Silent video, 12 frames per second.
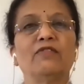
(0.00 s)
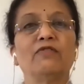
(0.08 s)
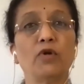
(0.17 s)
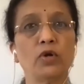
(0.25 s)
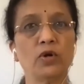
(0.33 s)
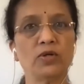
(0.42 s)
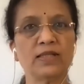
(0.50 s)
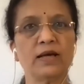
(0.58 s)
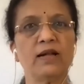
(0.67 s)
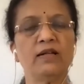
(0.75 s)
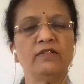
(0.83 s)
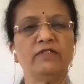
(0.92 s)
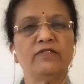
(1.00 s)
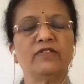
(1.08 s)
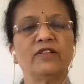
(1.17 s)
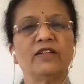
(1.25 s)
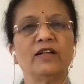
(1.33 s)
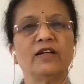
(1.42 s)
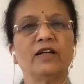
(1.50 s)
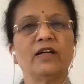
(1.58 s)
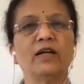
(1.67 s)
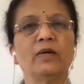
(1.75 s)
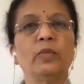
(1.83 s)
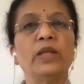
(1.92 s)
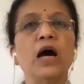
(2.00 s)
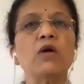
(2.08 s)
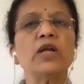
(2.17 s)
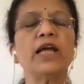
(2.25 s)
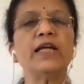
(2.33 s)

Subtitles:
for yourself without